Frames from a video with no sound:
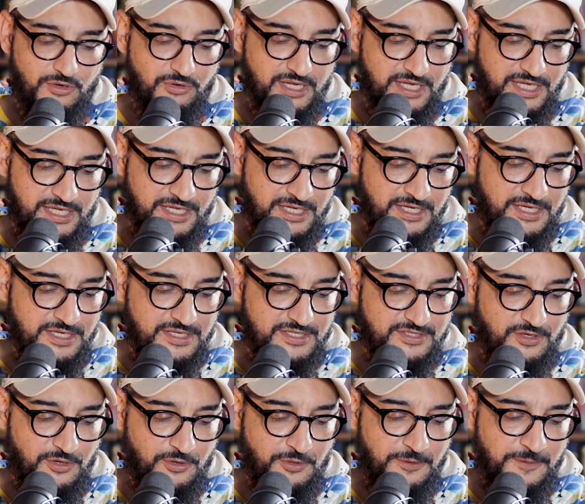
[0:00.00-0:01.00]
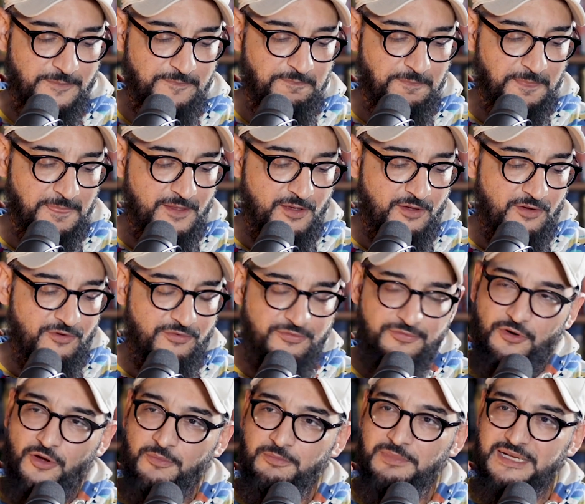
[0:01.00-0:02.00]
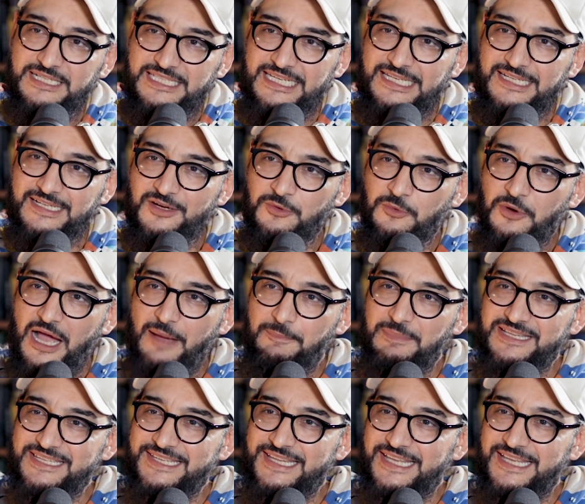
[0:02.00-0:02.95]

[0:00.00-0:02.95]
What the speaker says: Okay, so from Medina, what happens